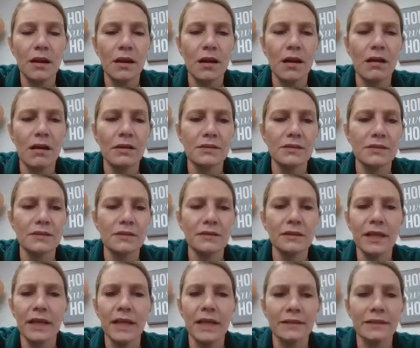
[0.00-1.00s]
Ah,
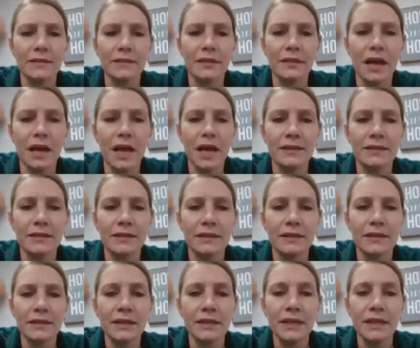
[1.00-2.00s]
Lancelot,
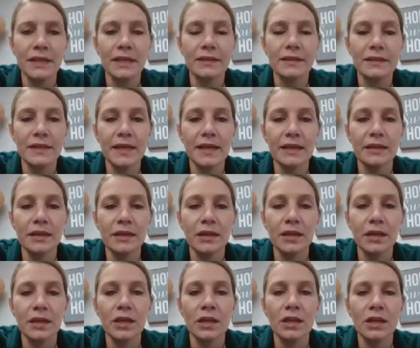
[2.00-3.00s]
he said,
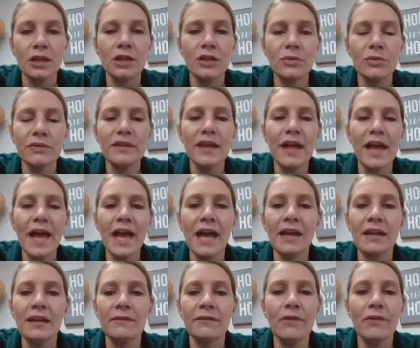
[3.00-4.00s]
you were the
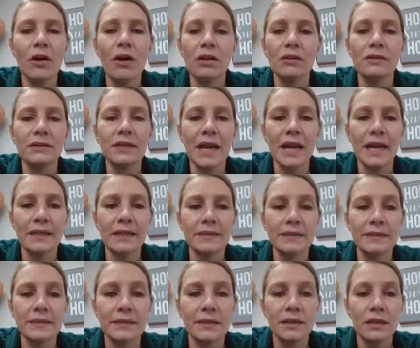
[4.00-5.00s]
head of all
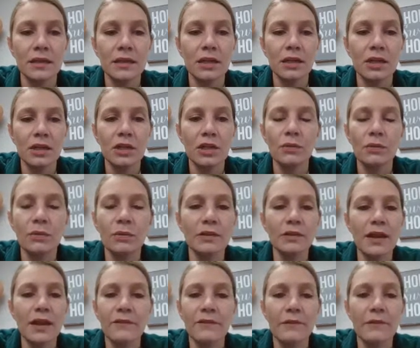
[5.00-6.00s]
knights. You were
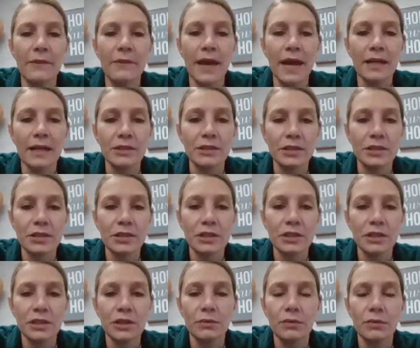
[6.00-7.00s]
never matched.
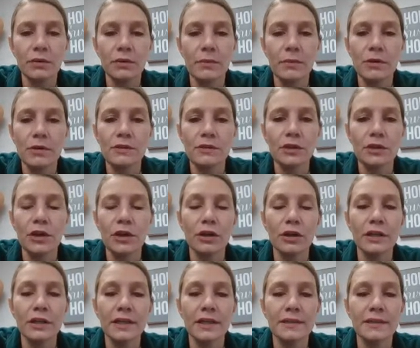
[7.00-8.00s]
You were the most
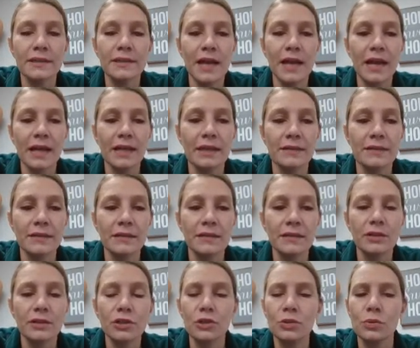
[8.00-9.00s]
courteous knight,
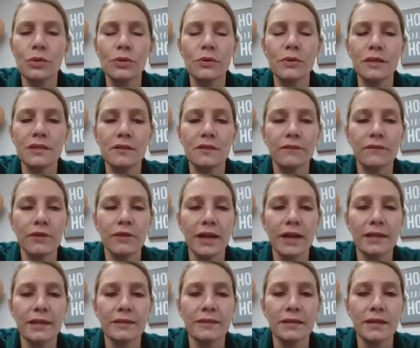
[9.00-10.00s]
the truest
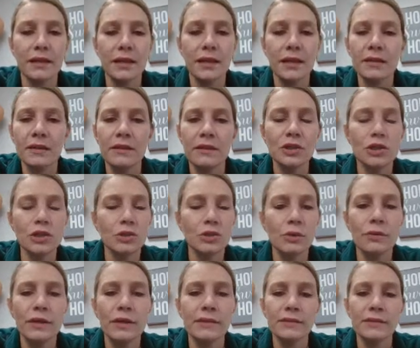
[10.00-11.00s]
friend, the
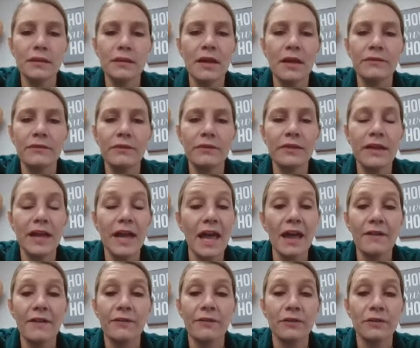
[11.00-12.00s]
truest lover that
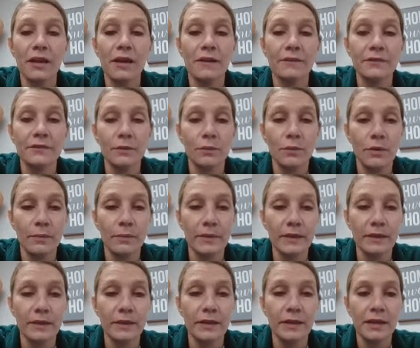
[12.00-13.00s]
ever loved a
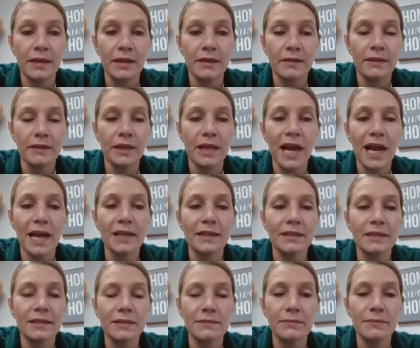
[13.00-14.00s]
woman, the
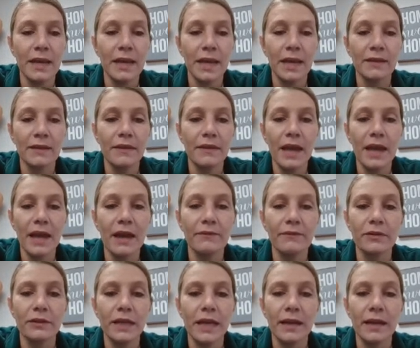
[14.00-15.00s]
kindest man that
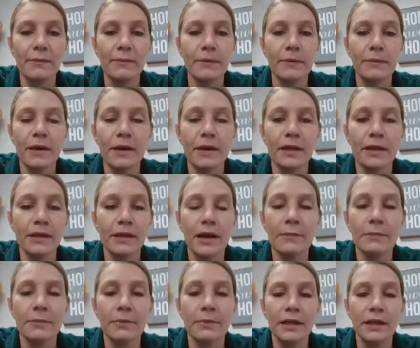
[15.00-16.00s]
ever came among a
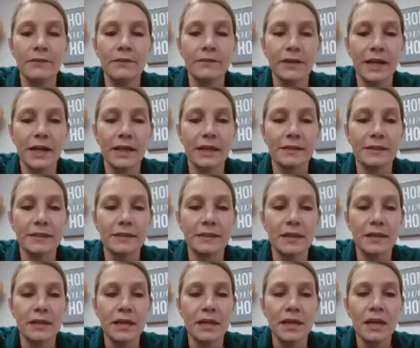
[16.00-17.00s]
company of knights,
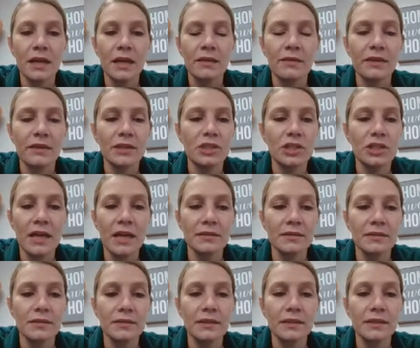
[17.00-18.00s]
the
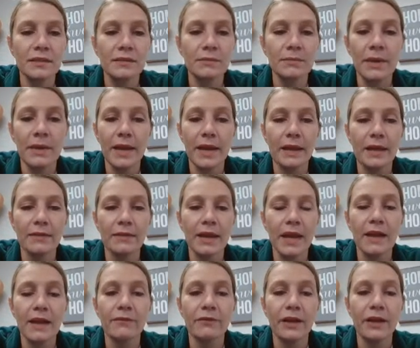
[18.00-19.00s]
gentlest man
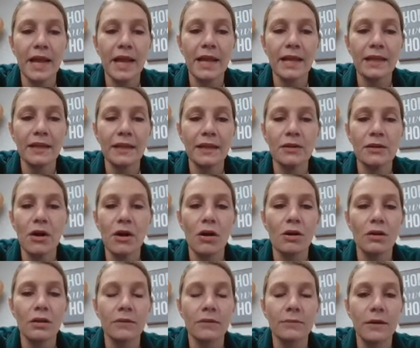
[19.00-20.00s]
that ever ate in
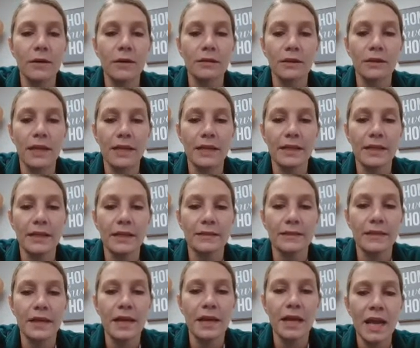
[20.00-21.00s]
hall among
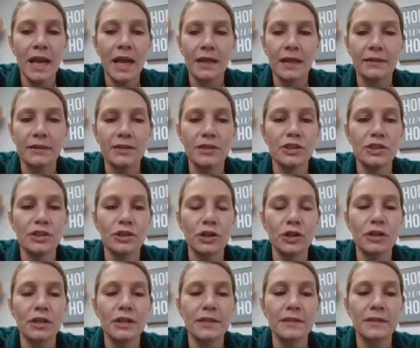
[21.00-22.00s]
ladies, and the
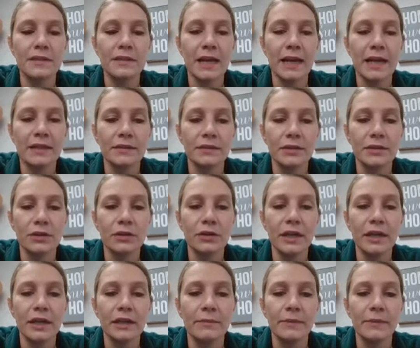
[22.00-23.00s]
sternest knight to
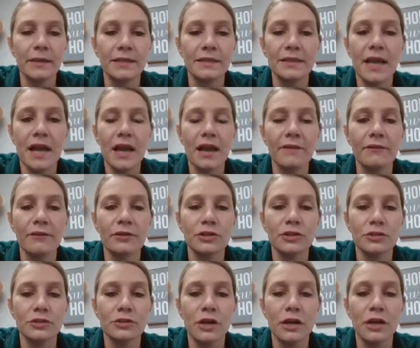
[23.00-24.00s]
your enemies that ever
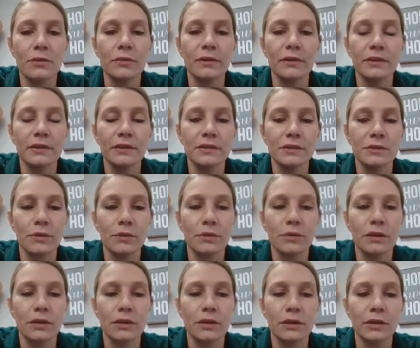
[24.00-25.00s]
struck with a
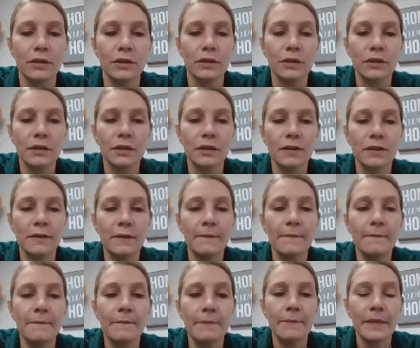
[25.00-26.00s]
sword.
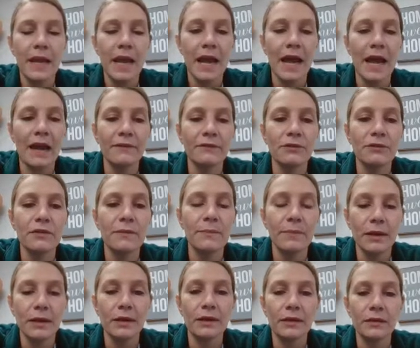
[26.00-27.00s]
After the
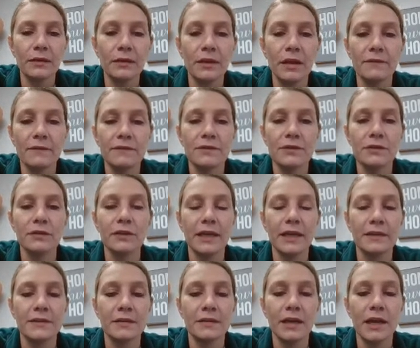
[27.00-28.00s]
burial of Sir
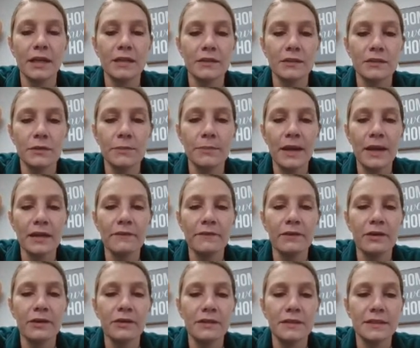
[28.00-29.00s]
Launcelot, Sir
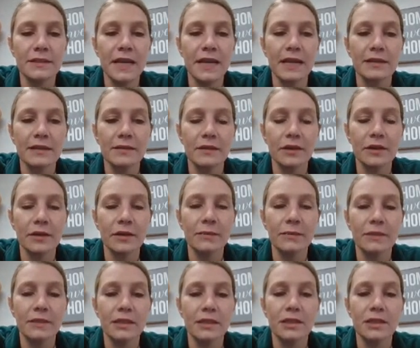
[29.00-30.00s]
Bedivere stayed in the
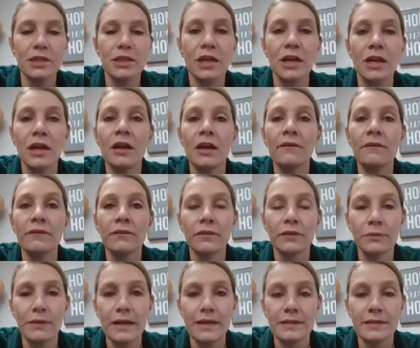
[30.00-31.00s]
hermitage for
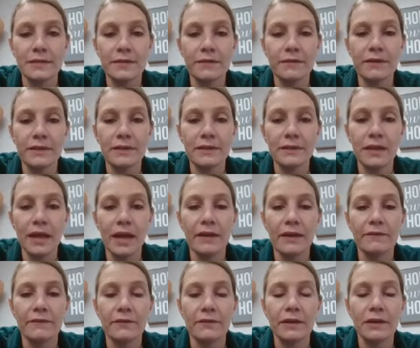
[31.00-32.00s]
the rest of his
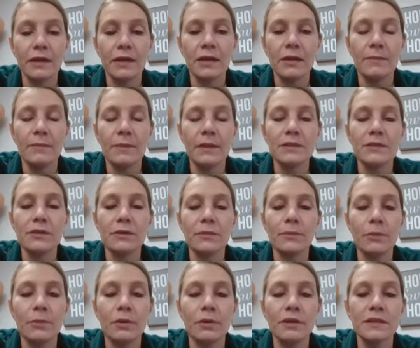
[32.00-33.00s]
life, but Sir
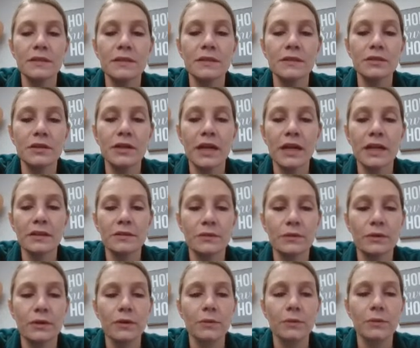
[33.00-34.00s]
Bors and Sir
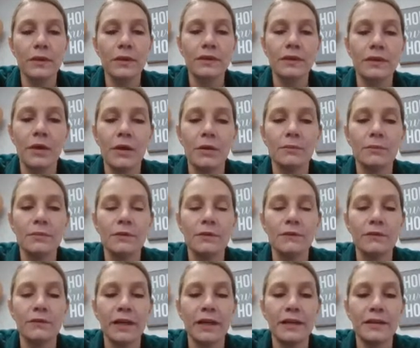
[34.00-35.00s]
Ector went home to
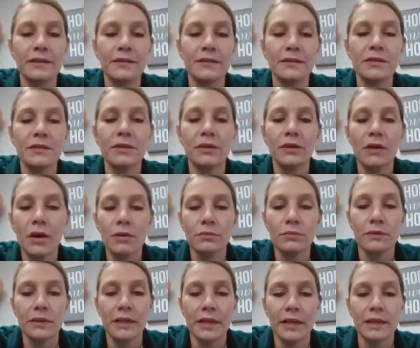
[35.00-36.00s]
France, to their
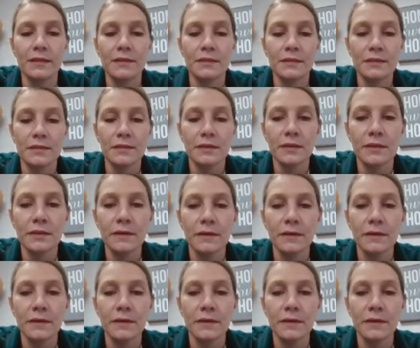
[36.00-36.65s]
own lands.